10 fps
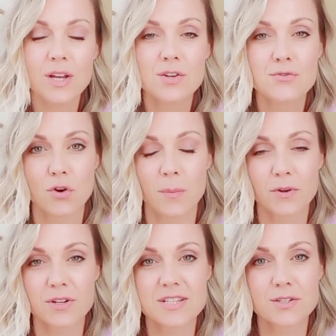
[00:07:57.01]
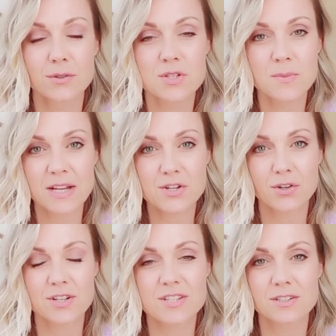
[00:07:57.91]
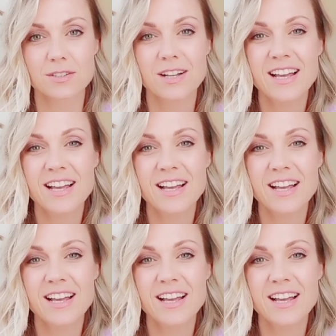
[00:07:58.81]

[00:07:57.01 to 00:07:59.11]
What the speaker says: drop a crystal or smash a crystal,